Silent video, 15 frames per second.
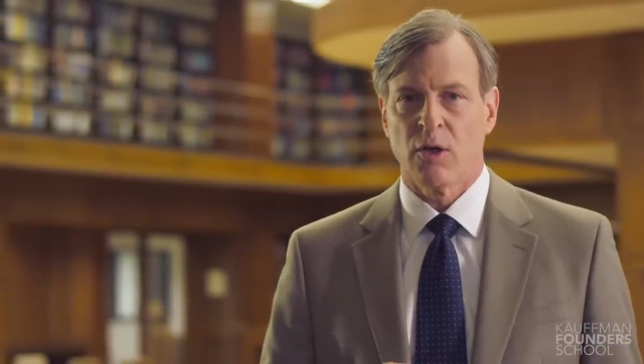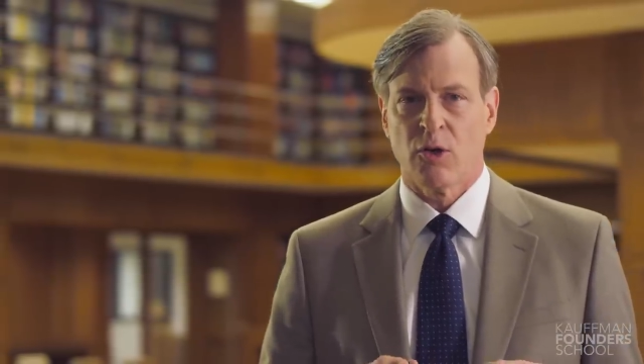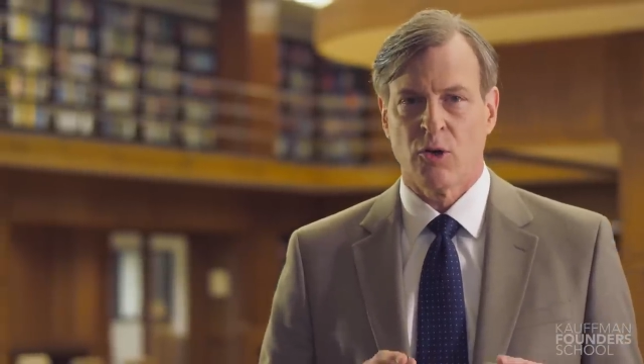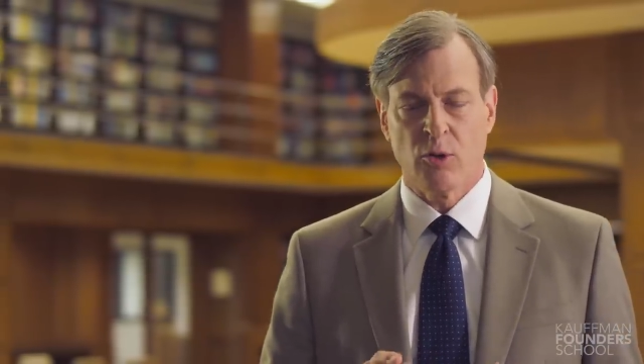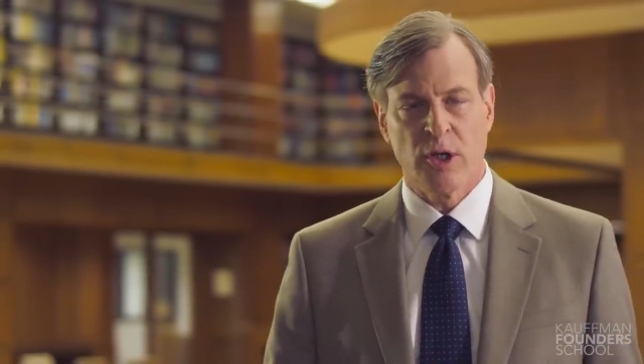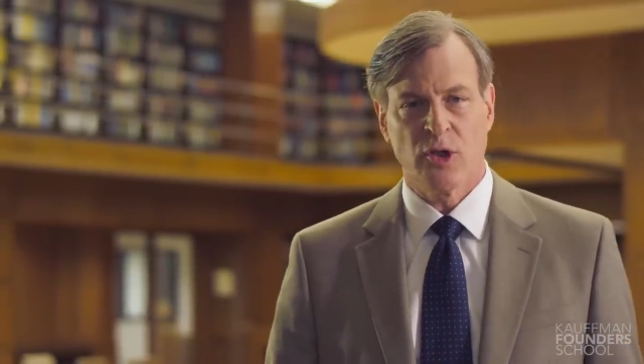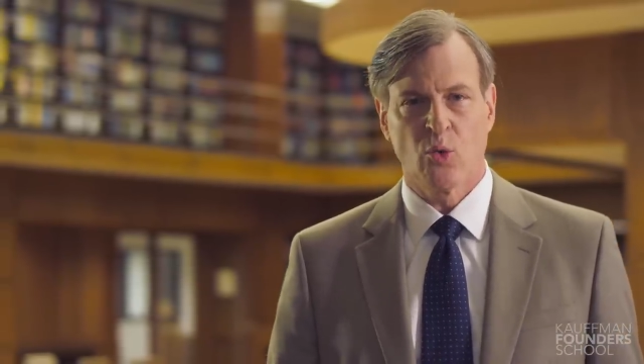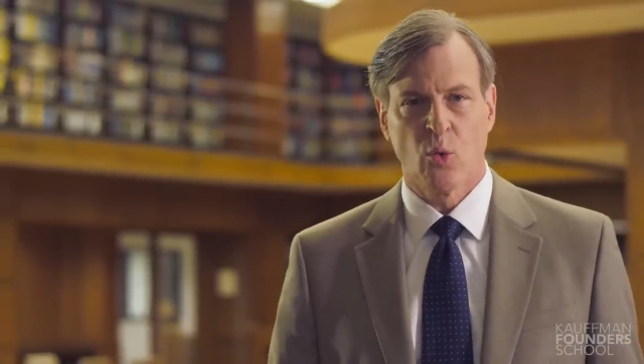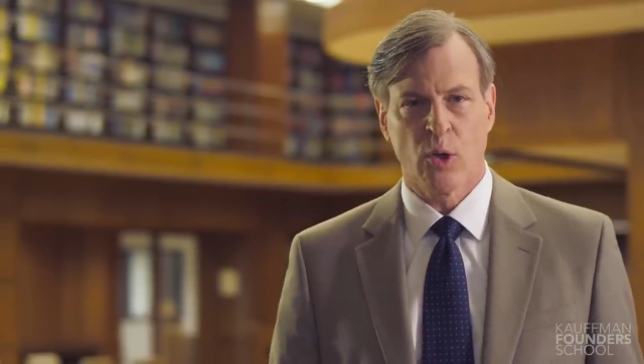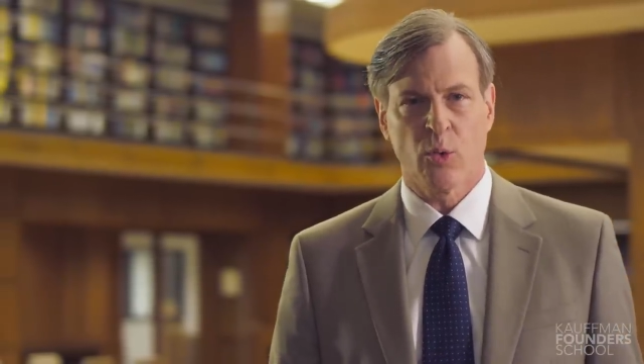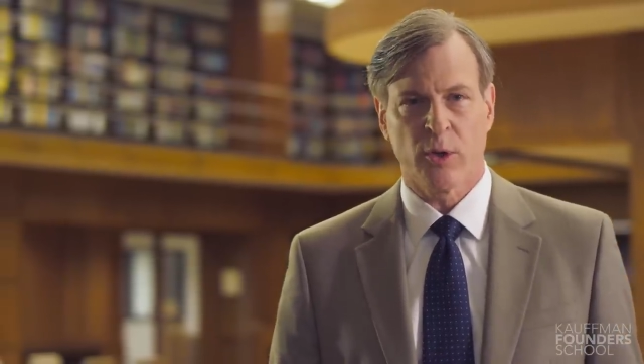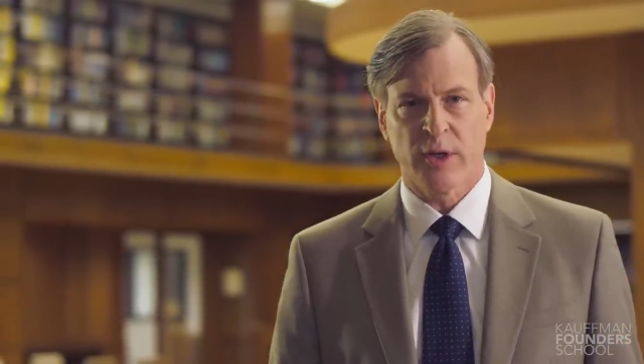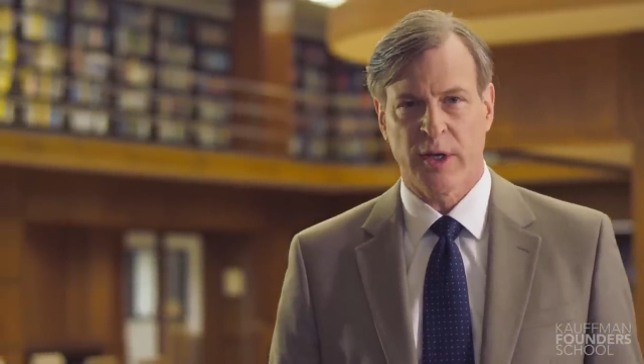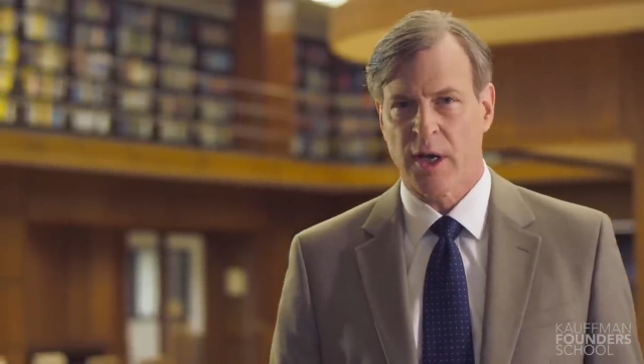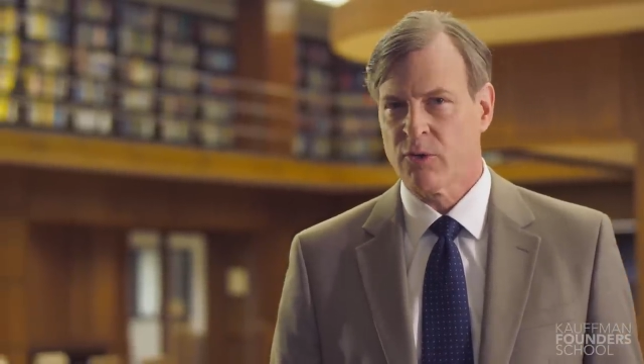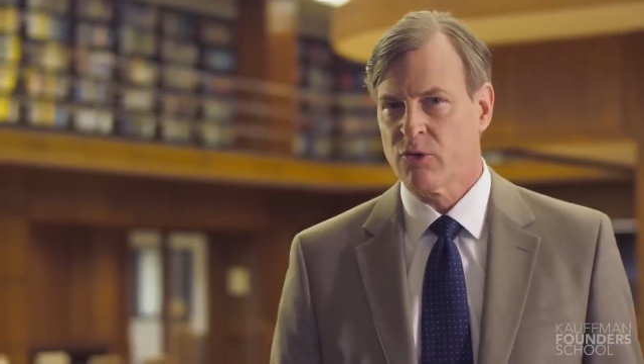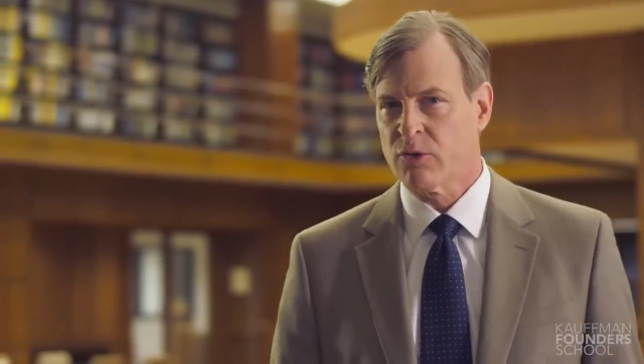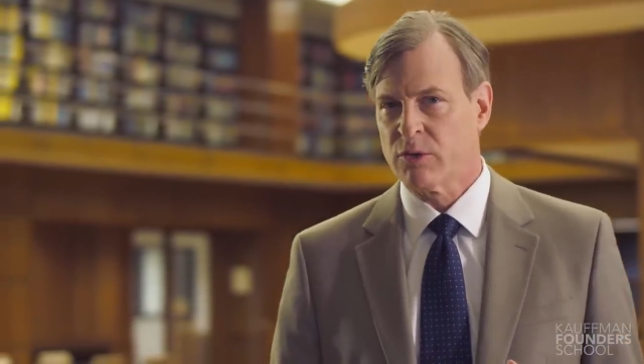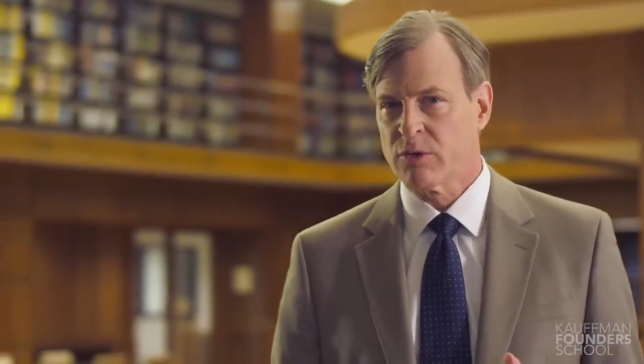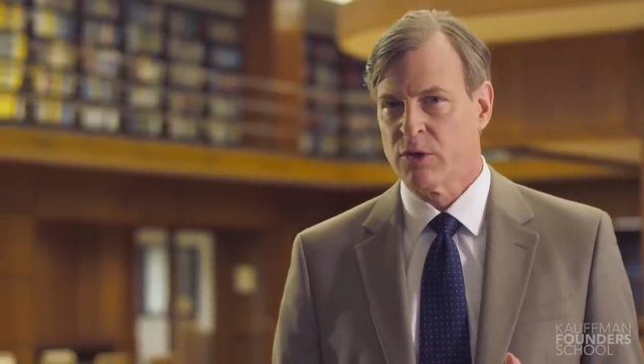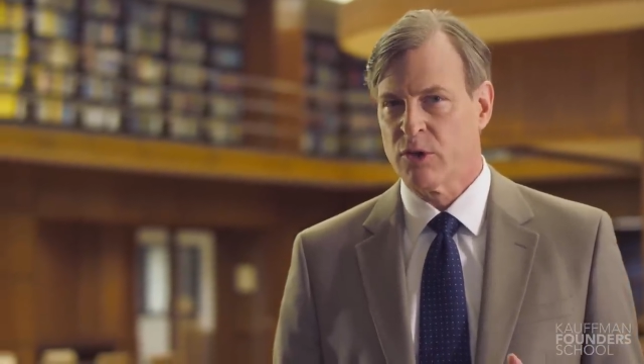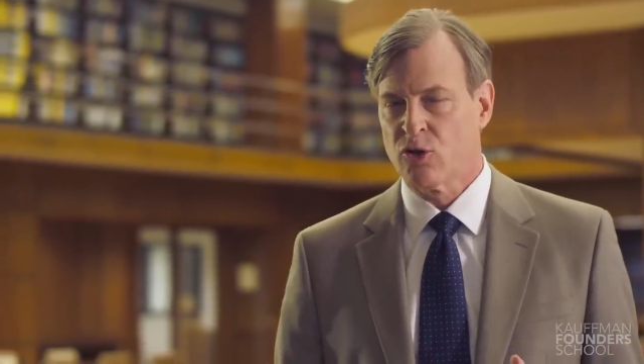You need to work with
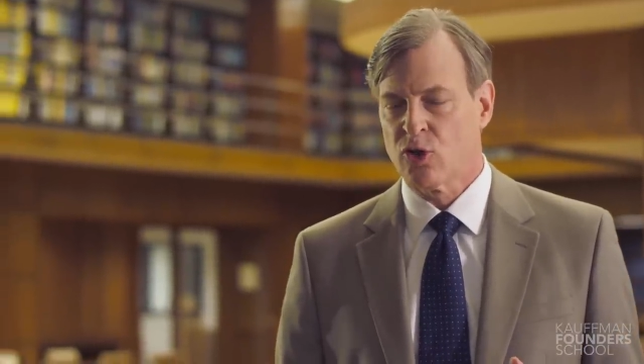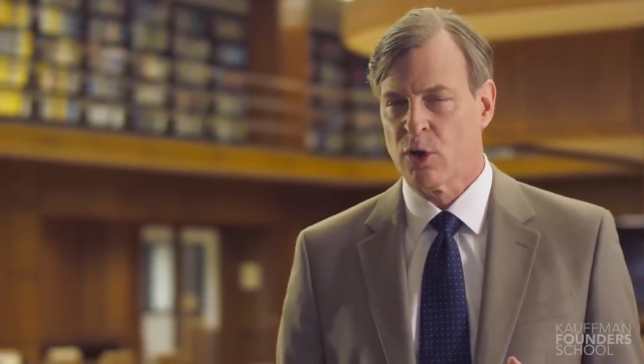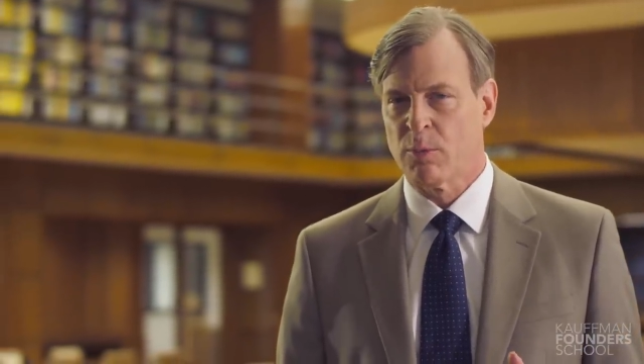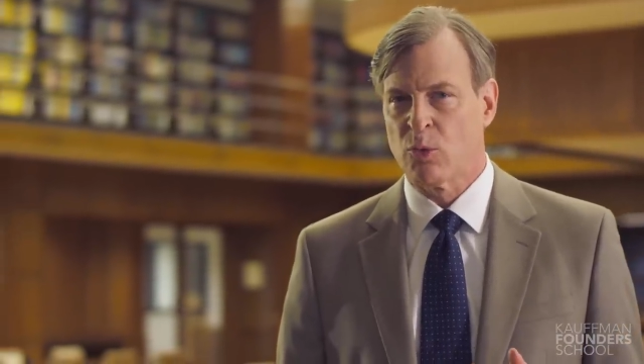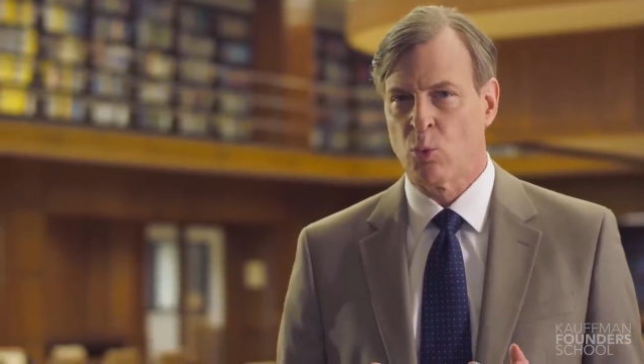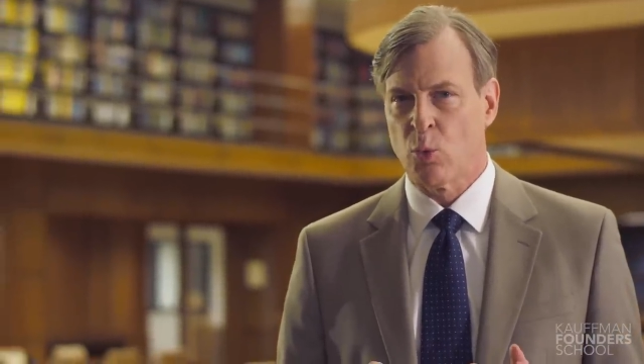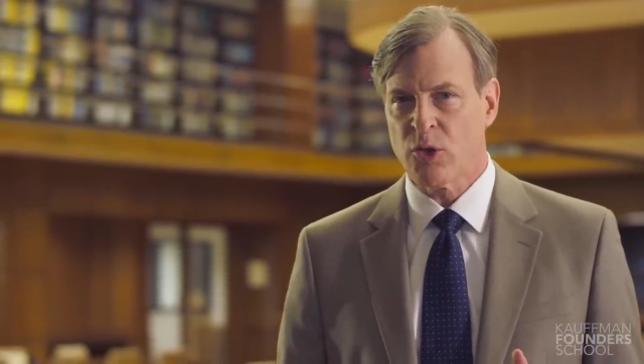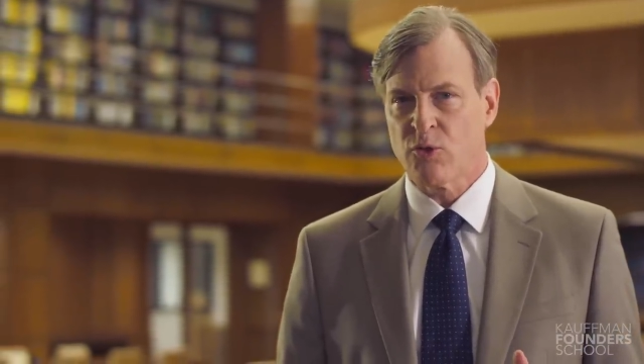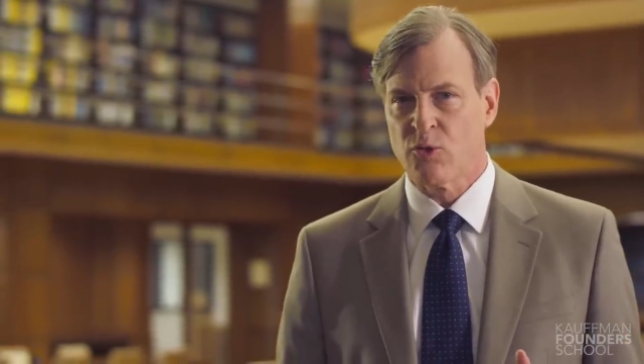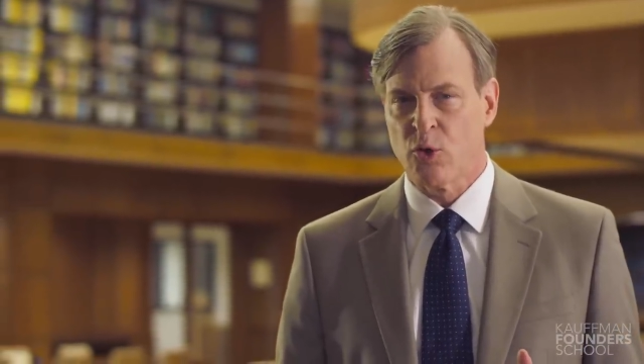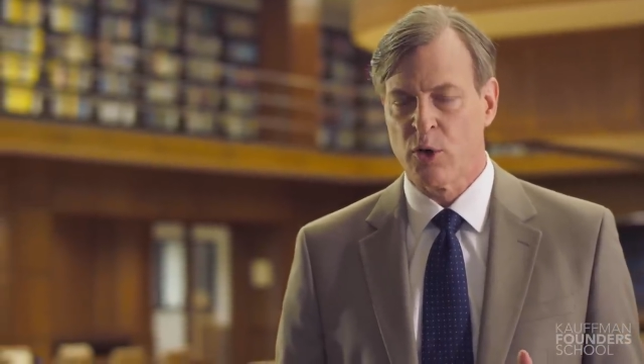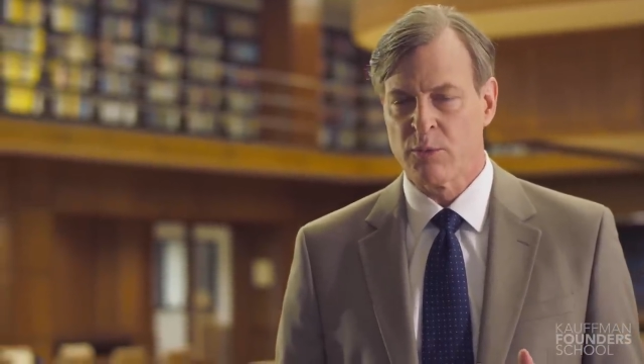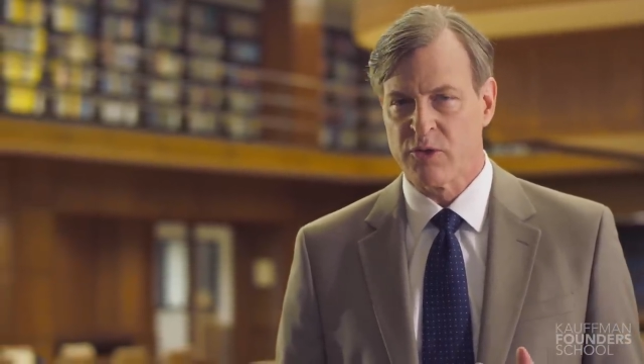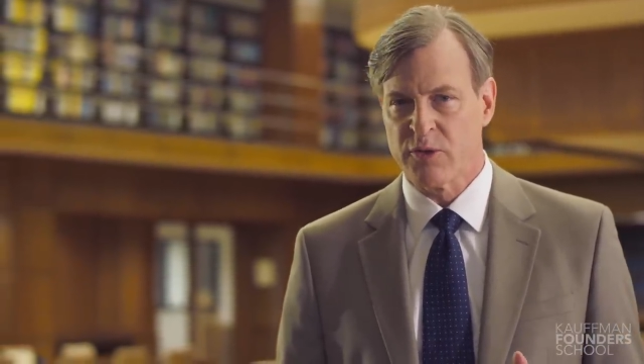counsel to determine which forms